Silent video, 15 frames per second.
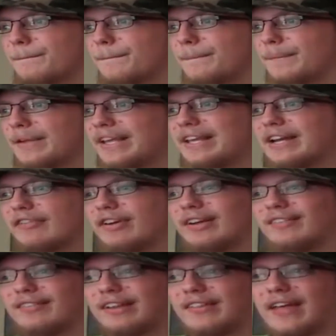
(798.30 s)
he never
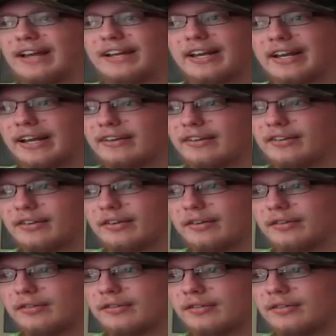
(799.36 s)
gets like that connected
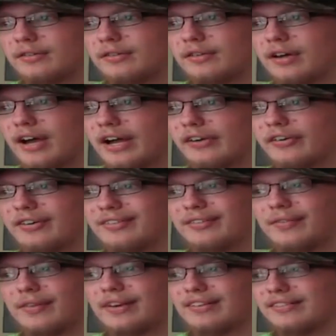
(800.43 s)
to Iris,
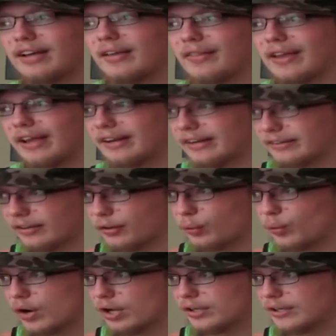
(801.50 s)
and then he's not that connected to
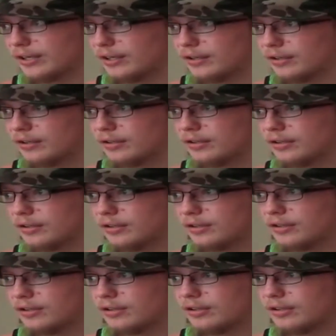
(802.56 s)
Wally,
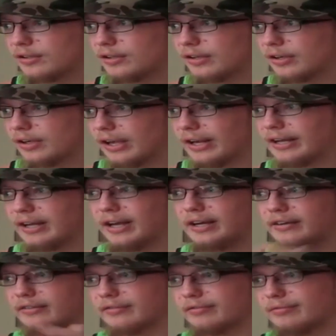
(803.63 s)
and it kind
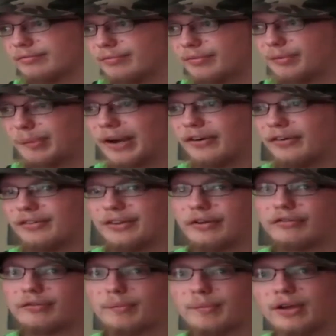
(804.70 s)
of spirals
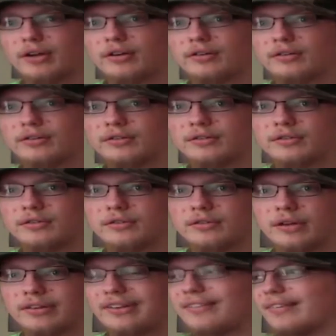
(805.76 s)
out from there.
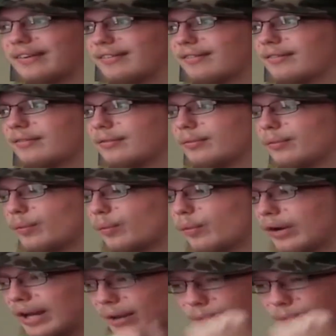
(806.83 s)
At least that's what I would